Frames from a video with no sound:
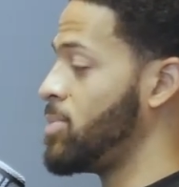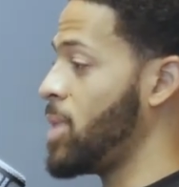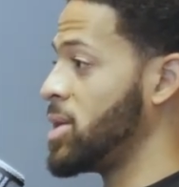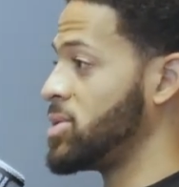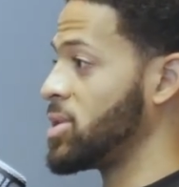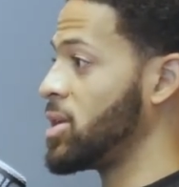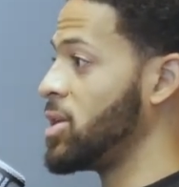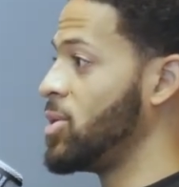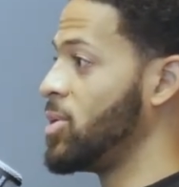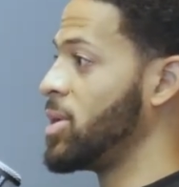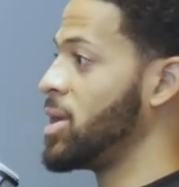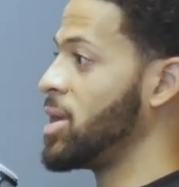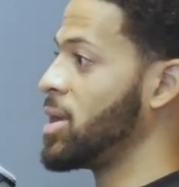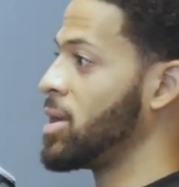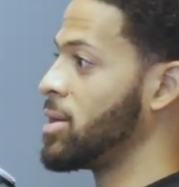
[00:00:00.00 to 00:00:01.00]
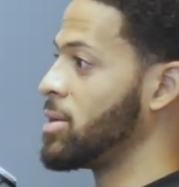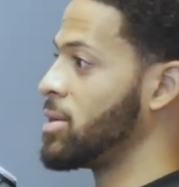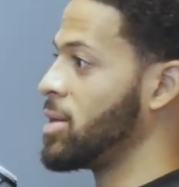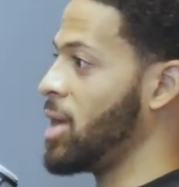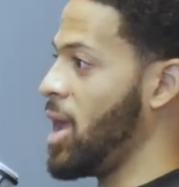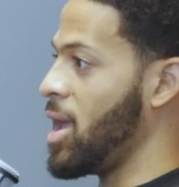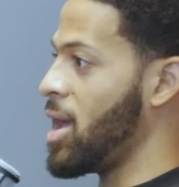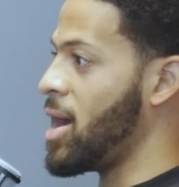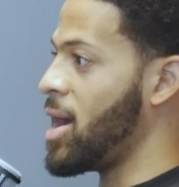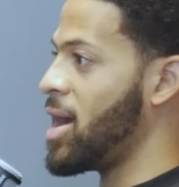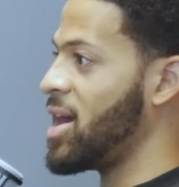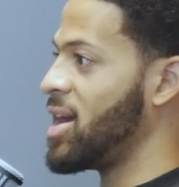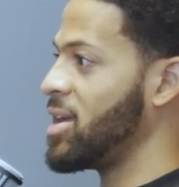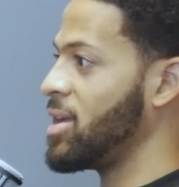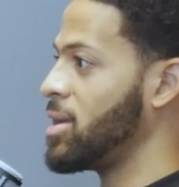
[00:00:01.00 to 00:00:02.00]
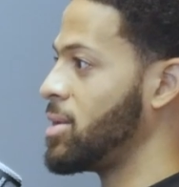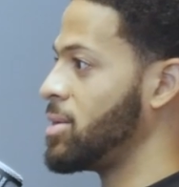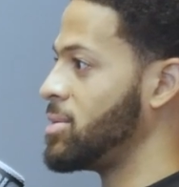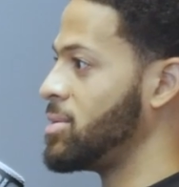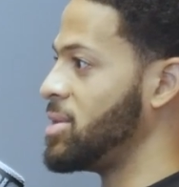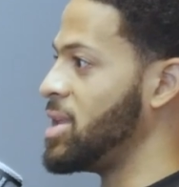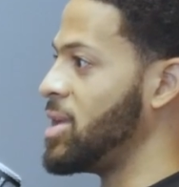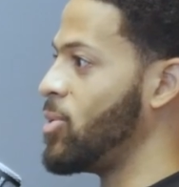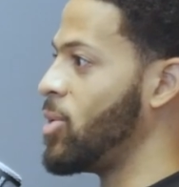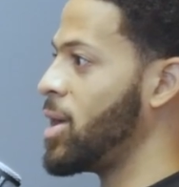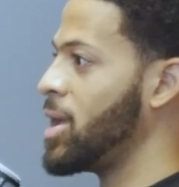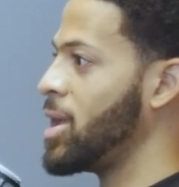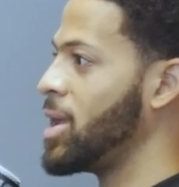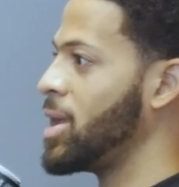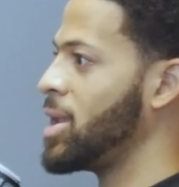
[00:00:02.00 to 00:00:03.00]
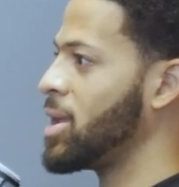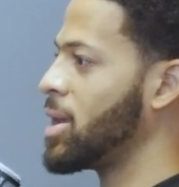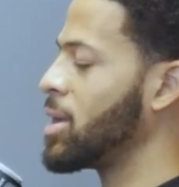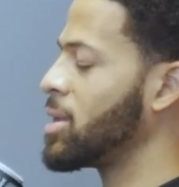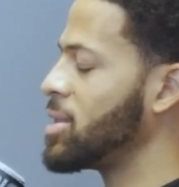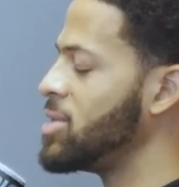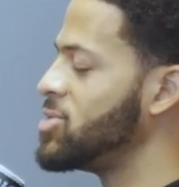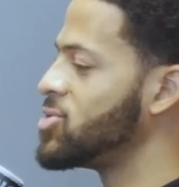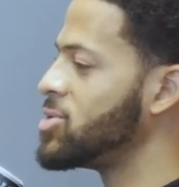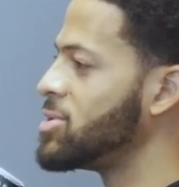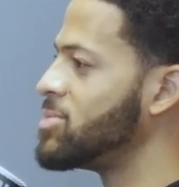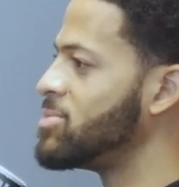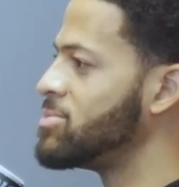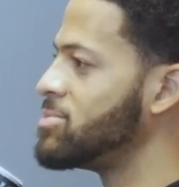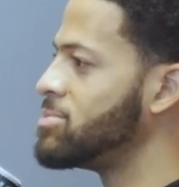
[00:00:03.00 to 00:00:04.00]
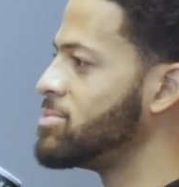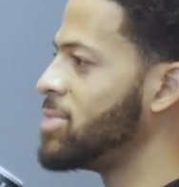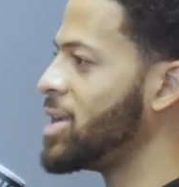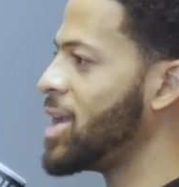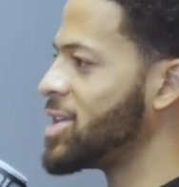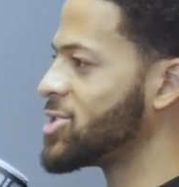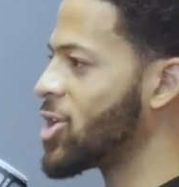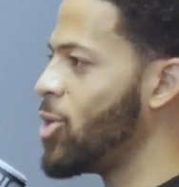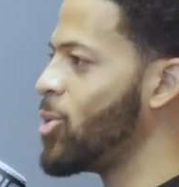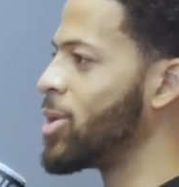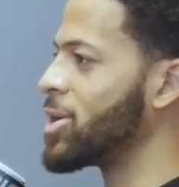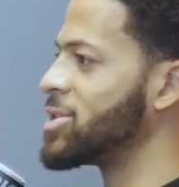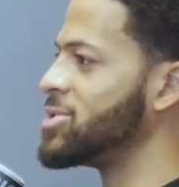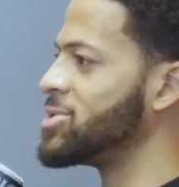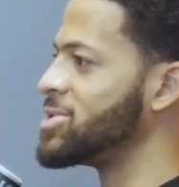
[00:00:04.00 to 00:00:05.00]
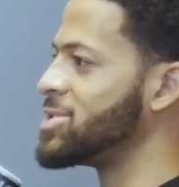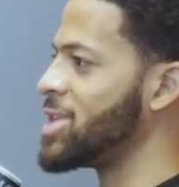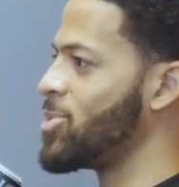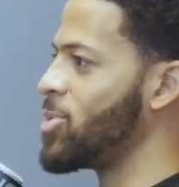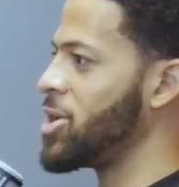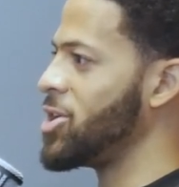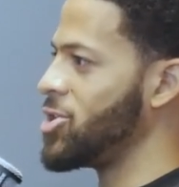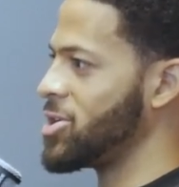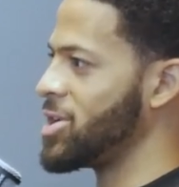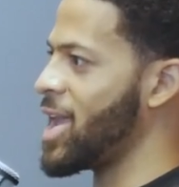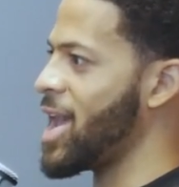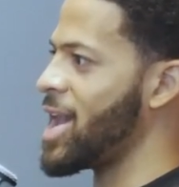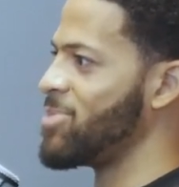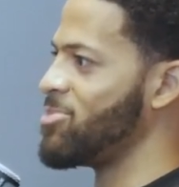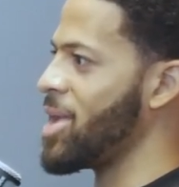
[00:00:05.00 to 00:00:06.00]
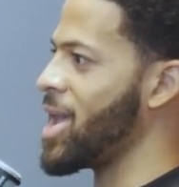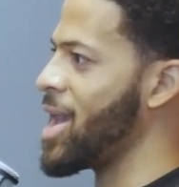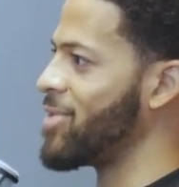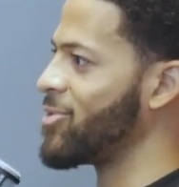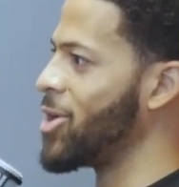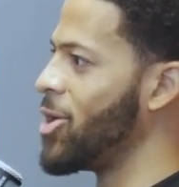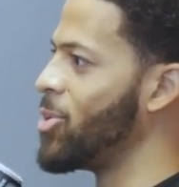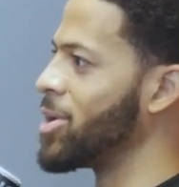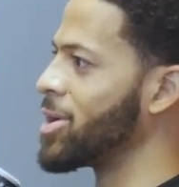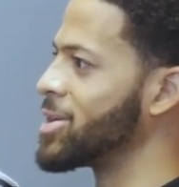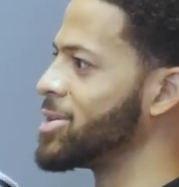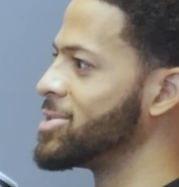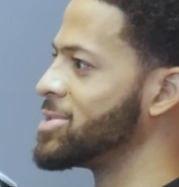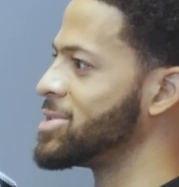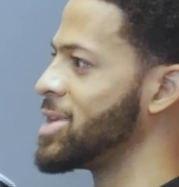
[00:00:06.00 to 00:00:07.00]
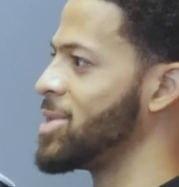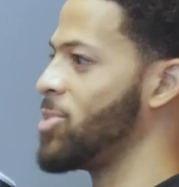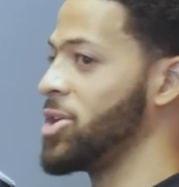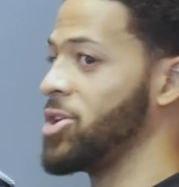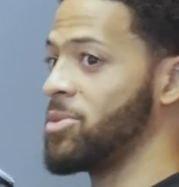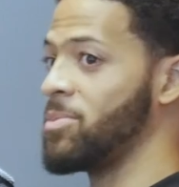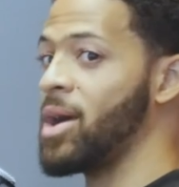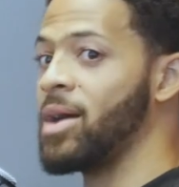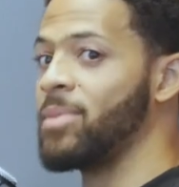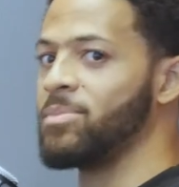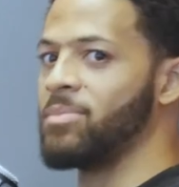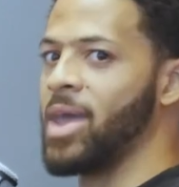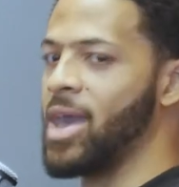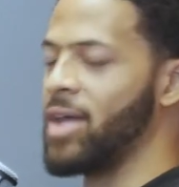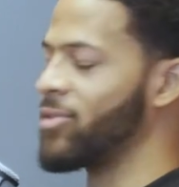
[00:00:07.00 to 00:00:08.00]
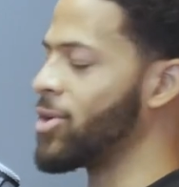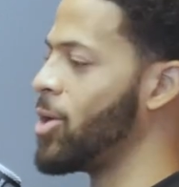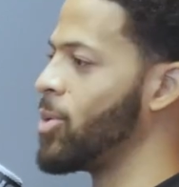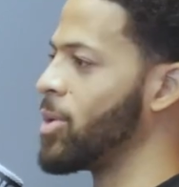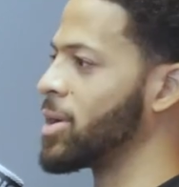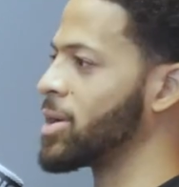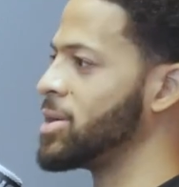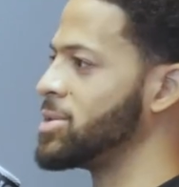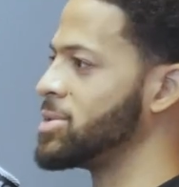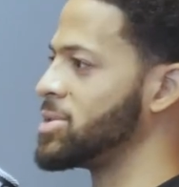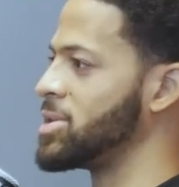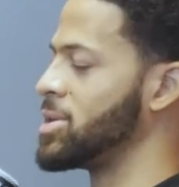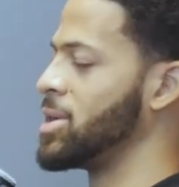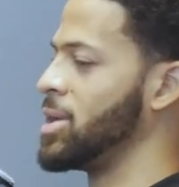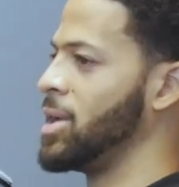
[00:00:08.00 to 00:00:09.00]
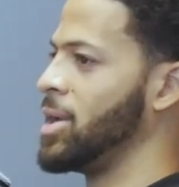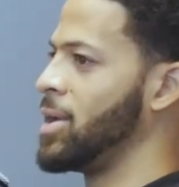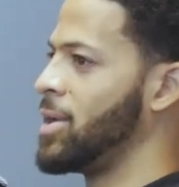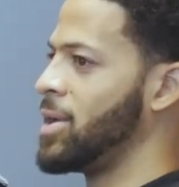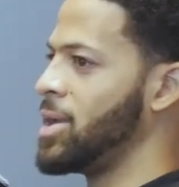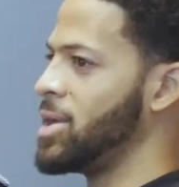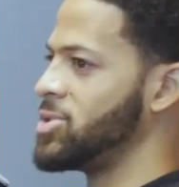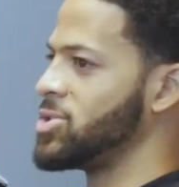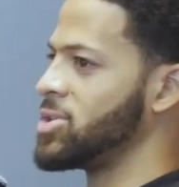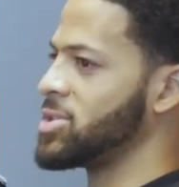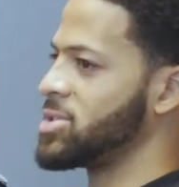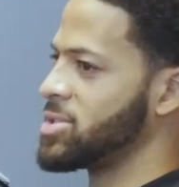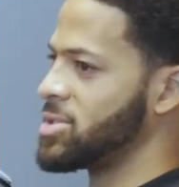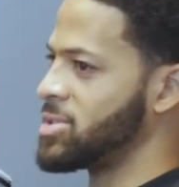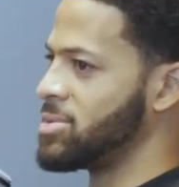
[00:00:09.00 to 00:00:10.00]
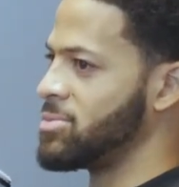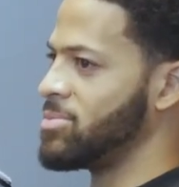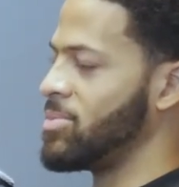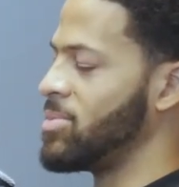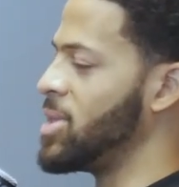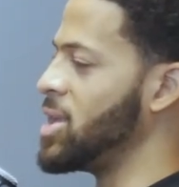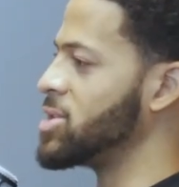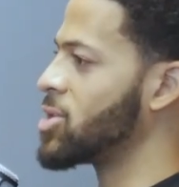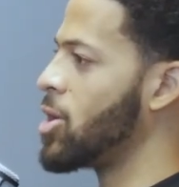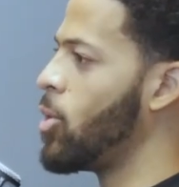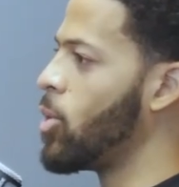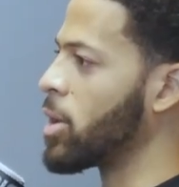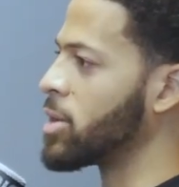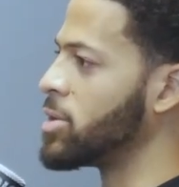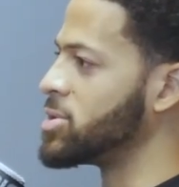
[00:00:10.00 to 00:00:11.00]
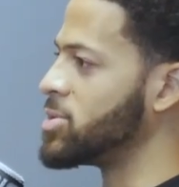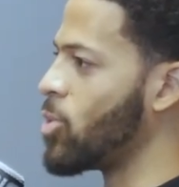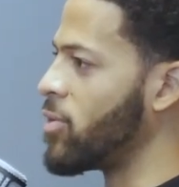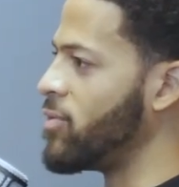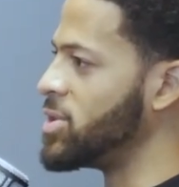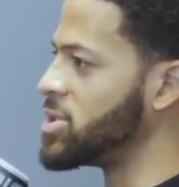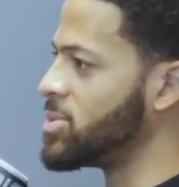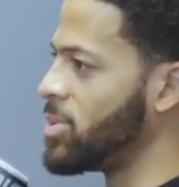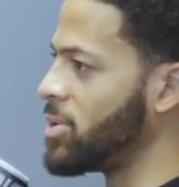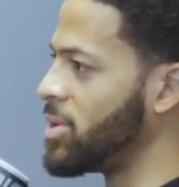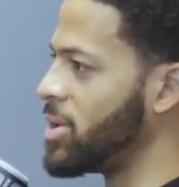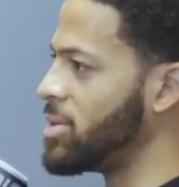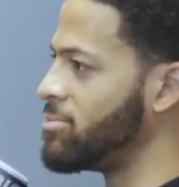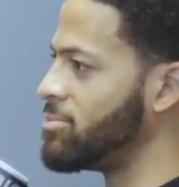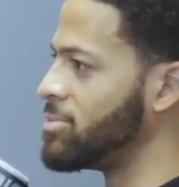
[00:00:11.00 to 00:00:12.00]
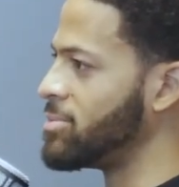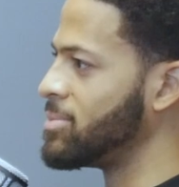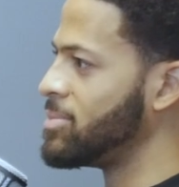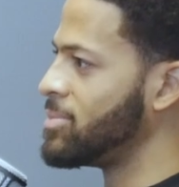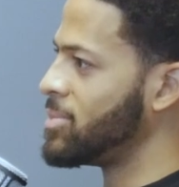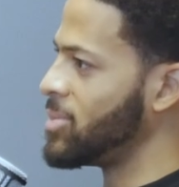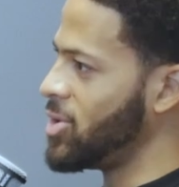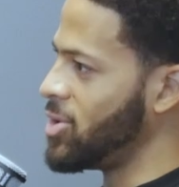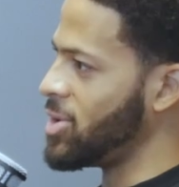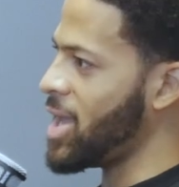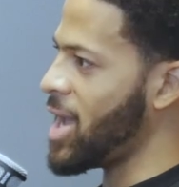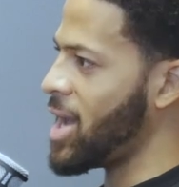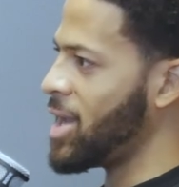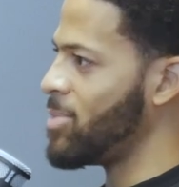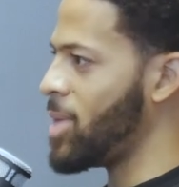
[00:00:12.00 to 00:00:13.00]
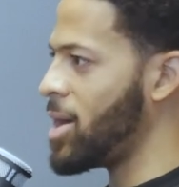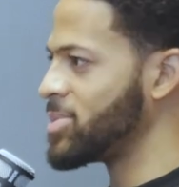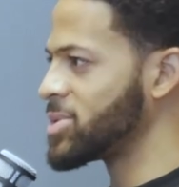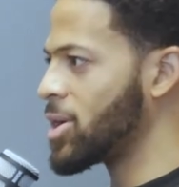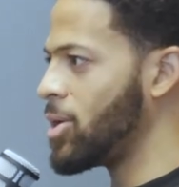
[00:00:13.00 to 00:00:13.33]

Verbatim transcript: Patrick Ewing or AI and D Wade. Like these are my dad's coworkers, the same way your dad may have coworkers, the same way your mom may have coworkers, and it's just these coworkers are more visible than your dad and mom's